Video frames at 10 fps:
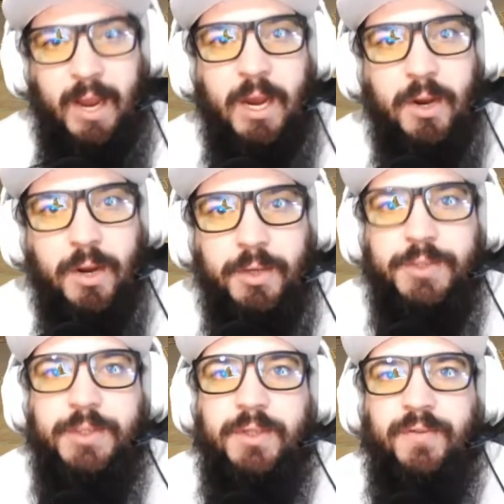
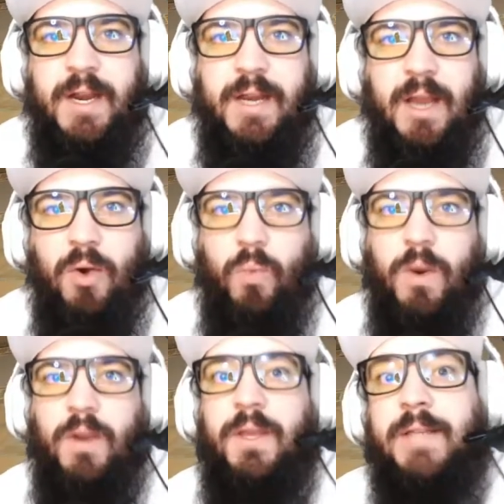anchors to find out
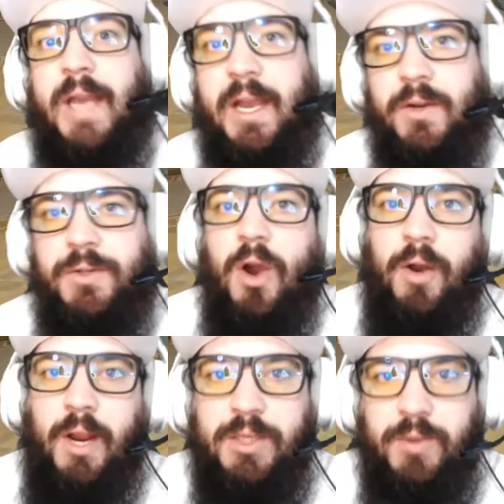where the attackers are
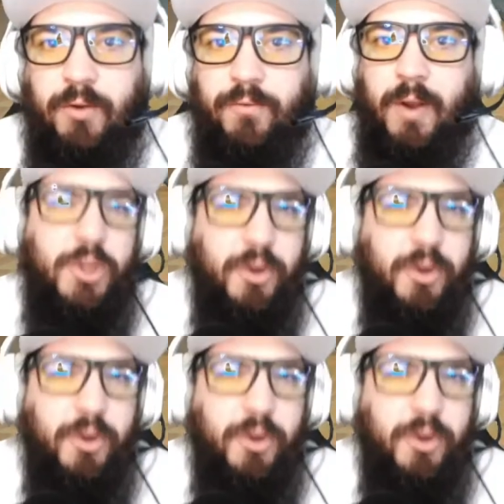entering from.